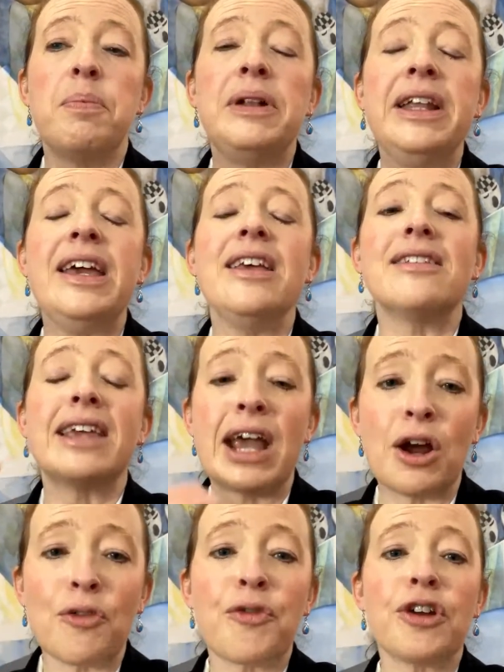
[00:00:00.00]
Please
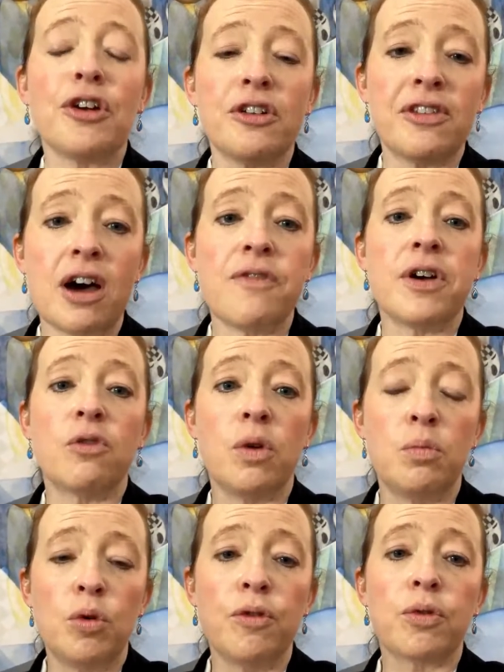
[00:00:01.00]
care for yourself as
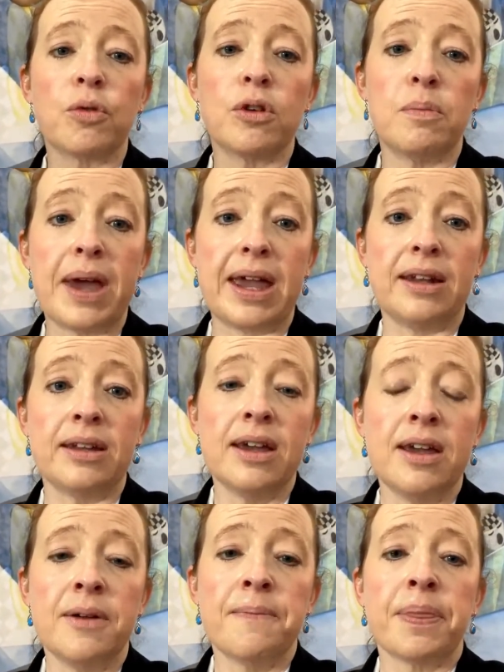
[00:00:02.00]
we move through debate.
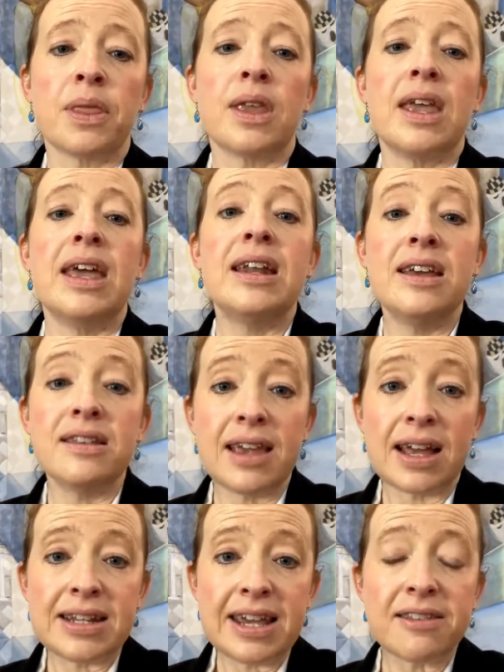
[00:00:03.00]
It is
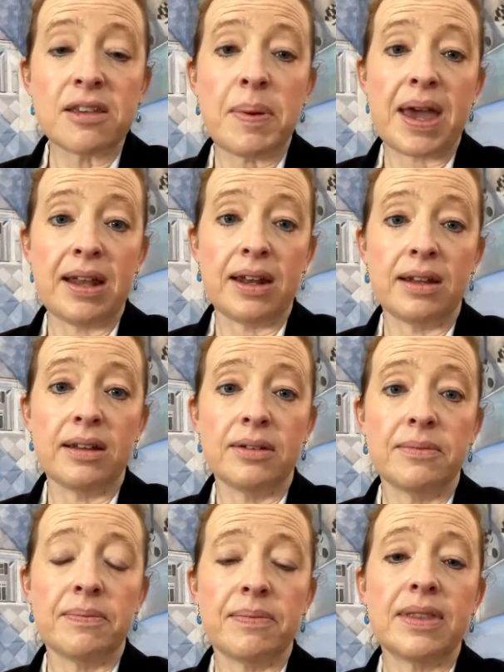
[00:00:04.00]
anticipated
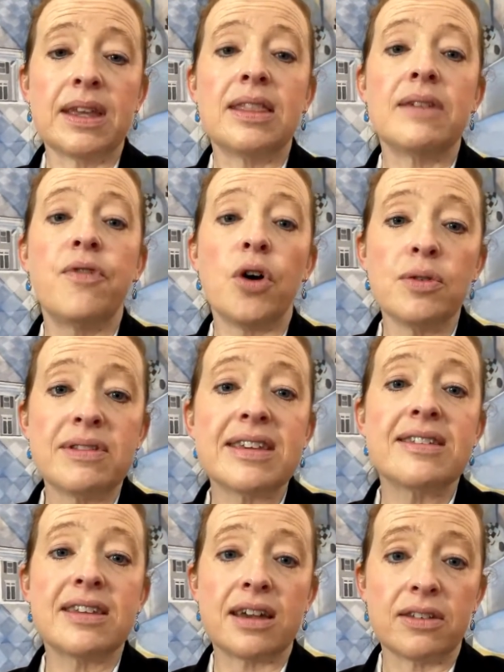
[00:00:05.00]
that the votes
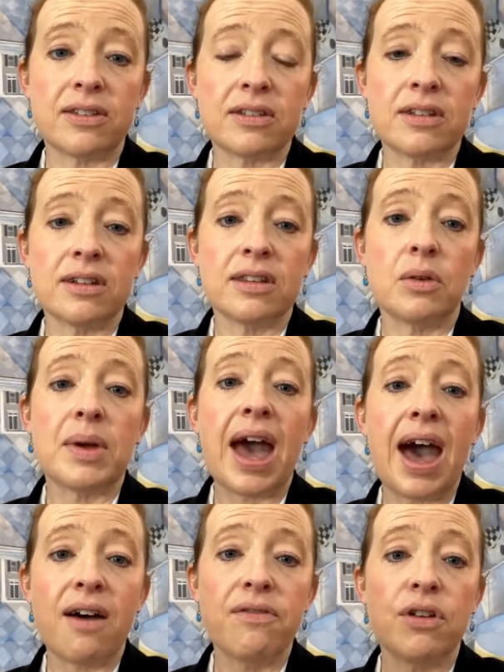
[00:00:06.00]
exist, that we
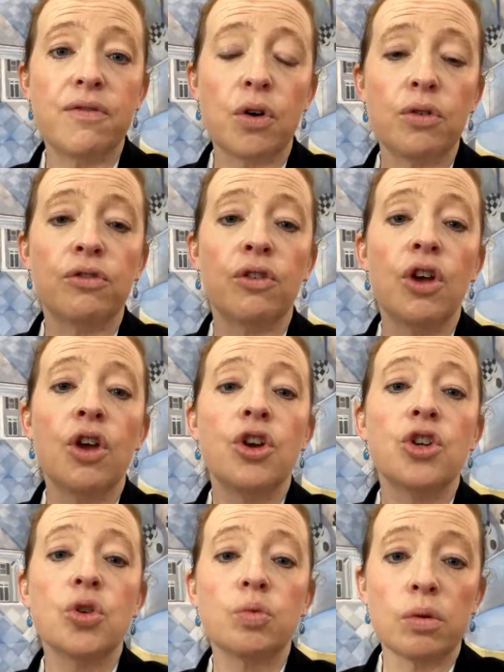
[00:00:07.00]
have the votes
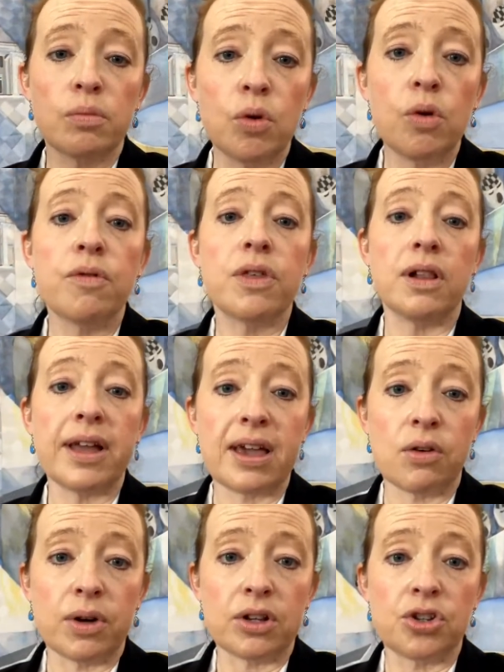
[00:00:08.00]
to remove the
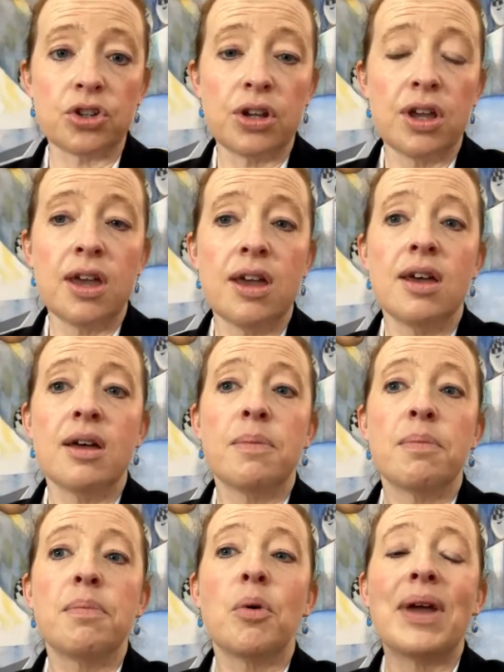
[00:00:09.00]
language.
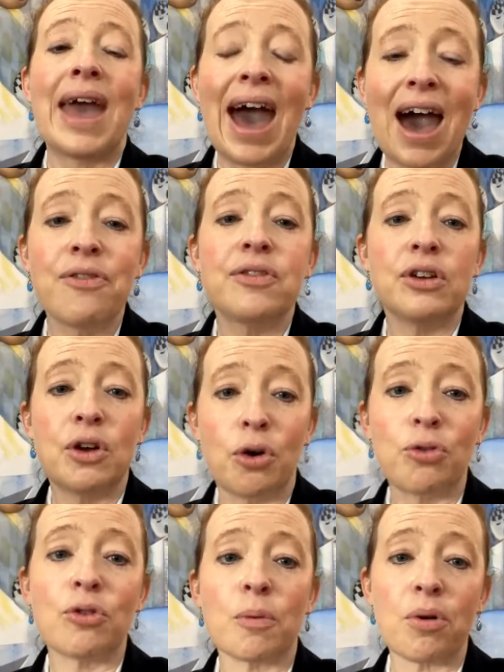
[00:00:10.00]
But we have to go
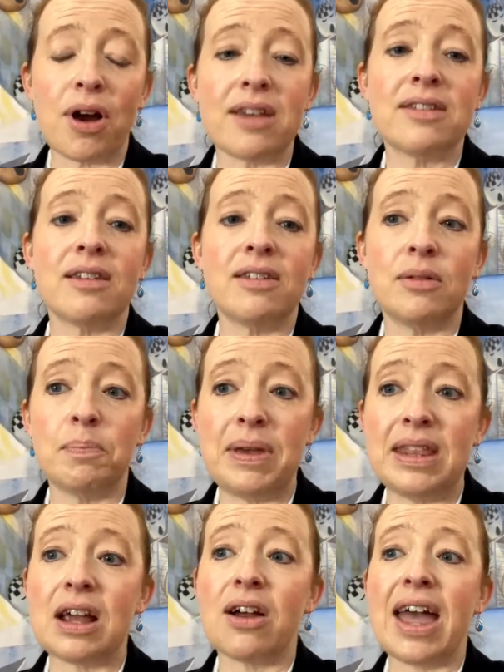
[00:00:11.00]
through the process to
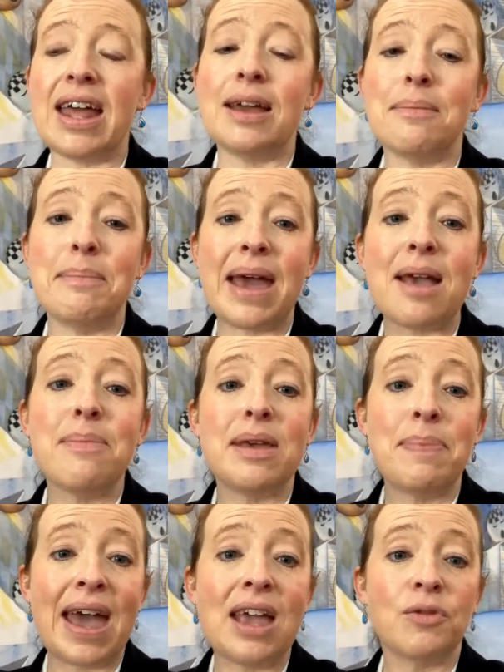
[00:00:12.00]
be there, and it may
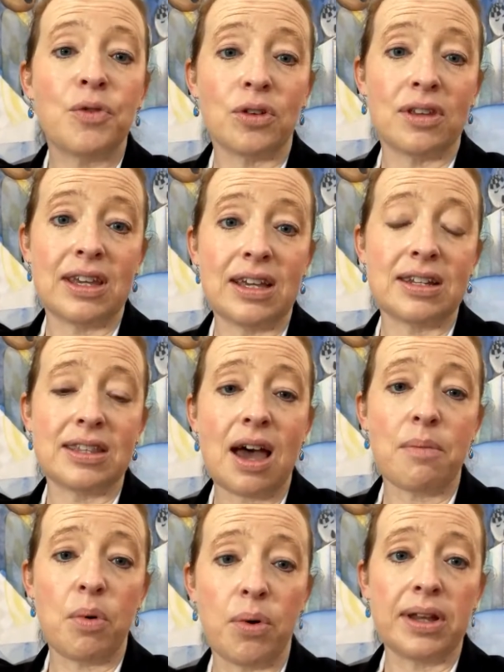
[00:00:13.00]
be painful to get to
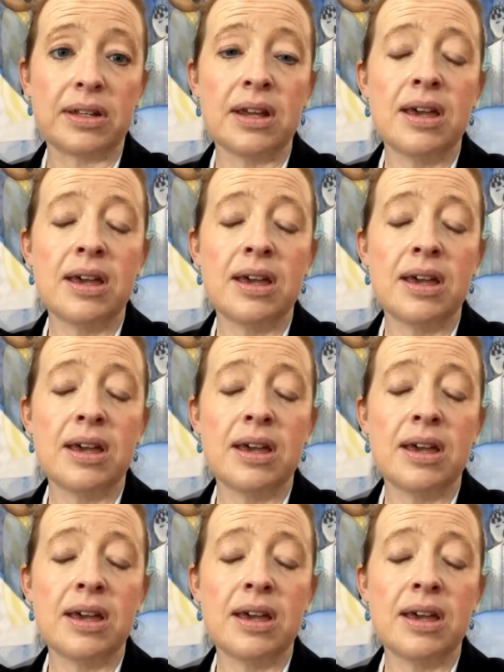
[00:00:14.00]
that point.